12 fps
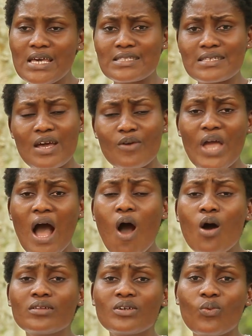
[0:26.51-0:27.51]
Today we are
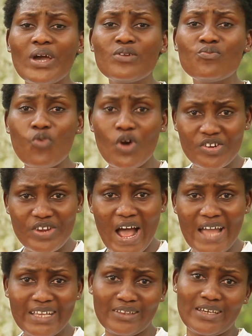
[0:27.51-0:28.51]
all the way in
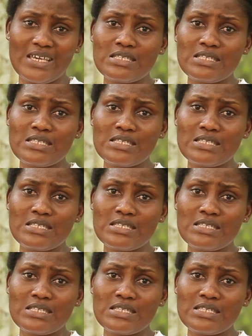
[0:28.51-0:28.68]
Buedia in the